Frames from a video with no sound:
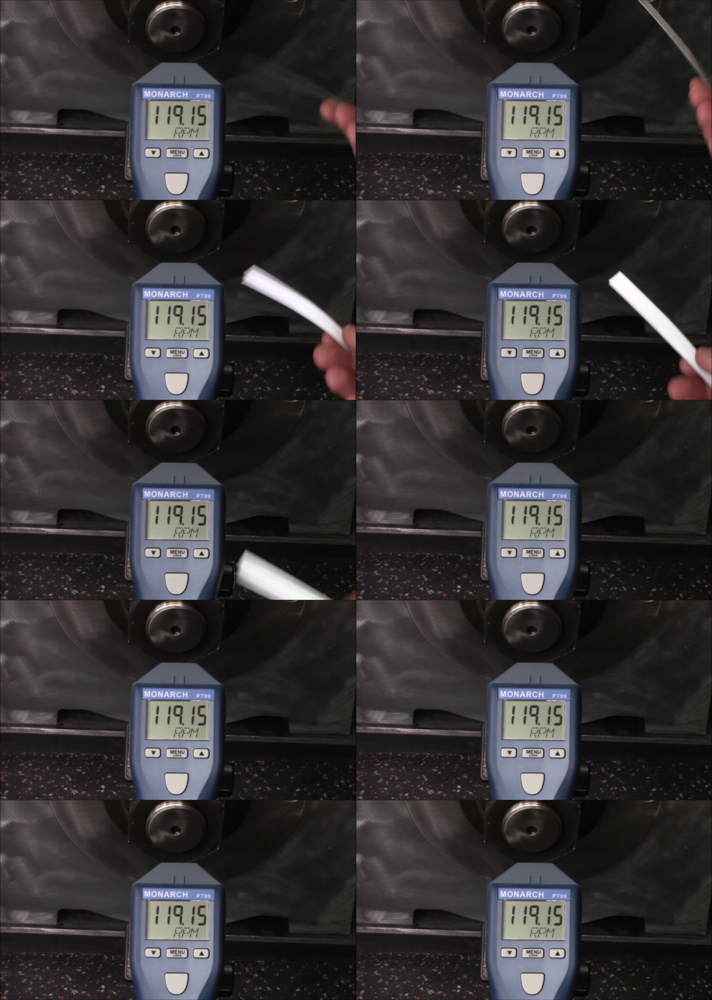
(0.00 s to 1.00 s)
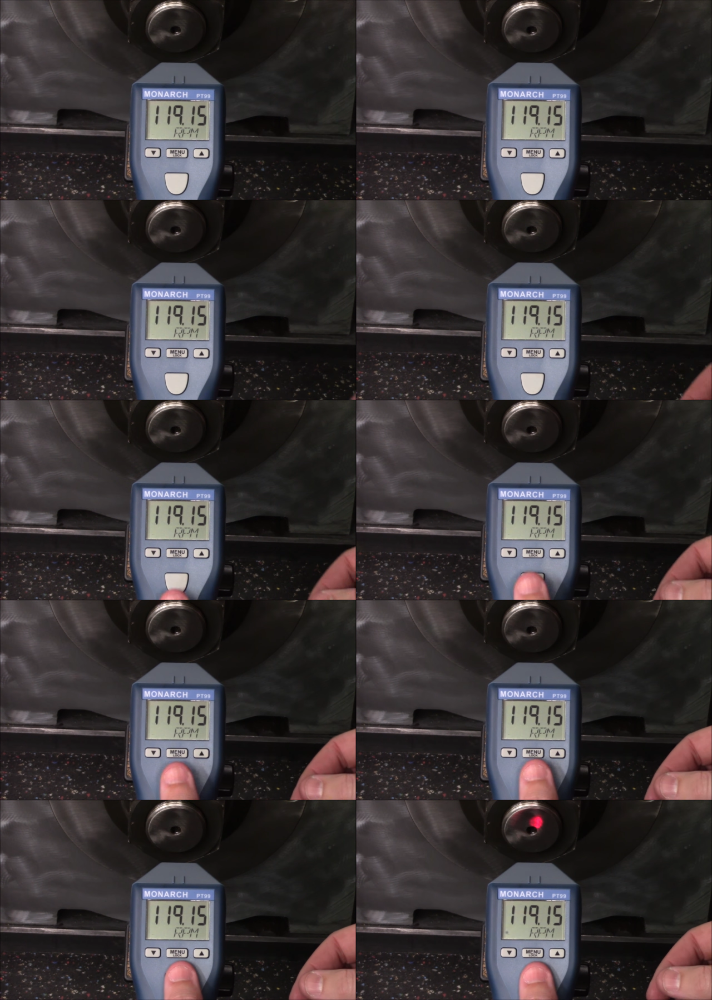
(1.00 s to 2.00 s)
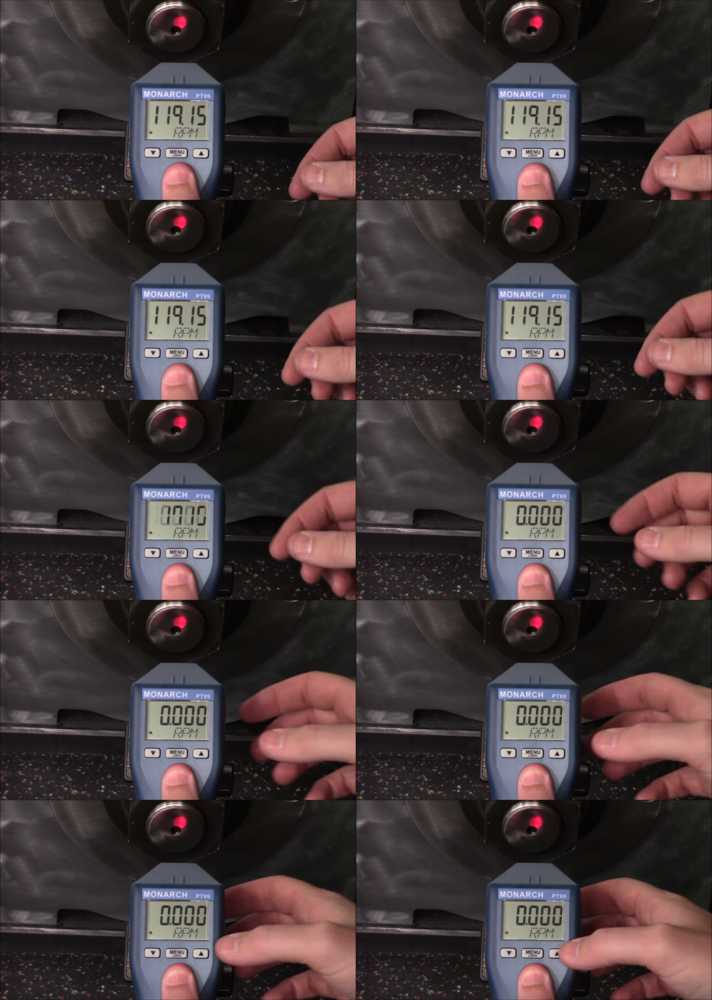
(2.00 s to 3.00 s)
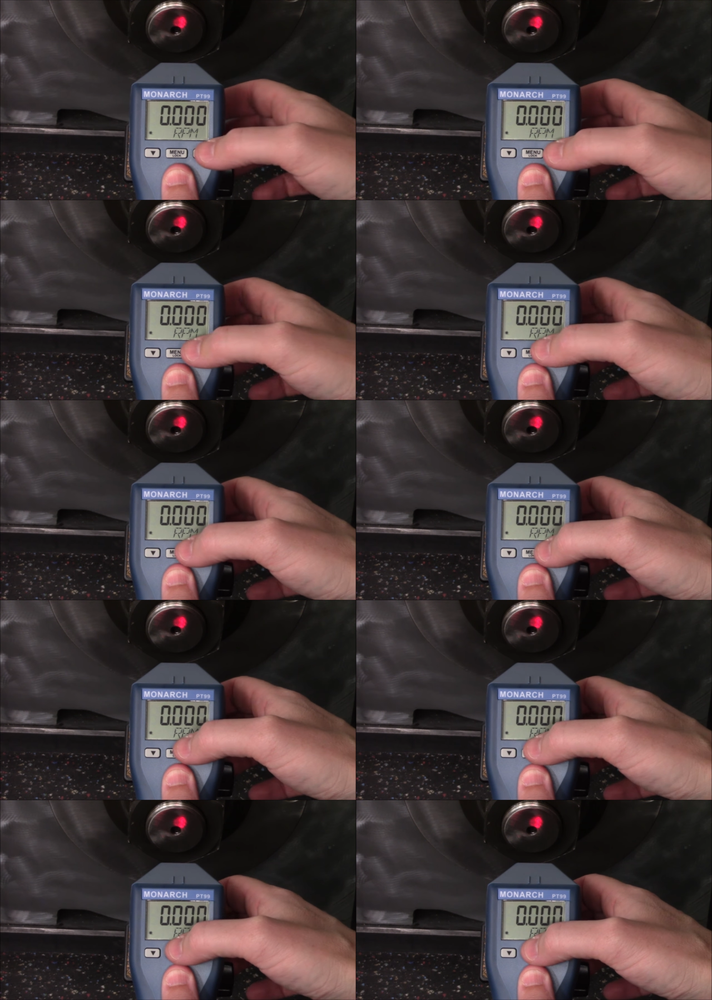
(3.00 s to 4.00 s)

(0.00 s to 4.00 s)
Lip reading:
[unreadable: no face in view]